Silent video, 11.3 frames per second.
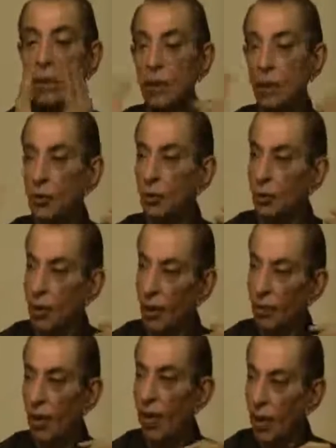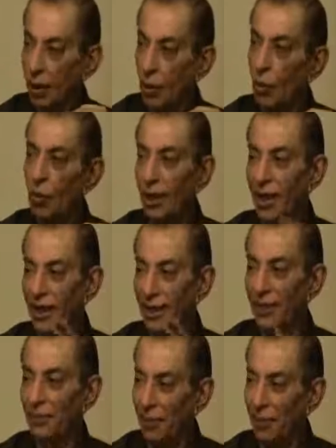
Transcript: This you will require at the old age.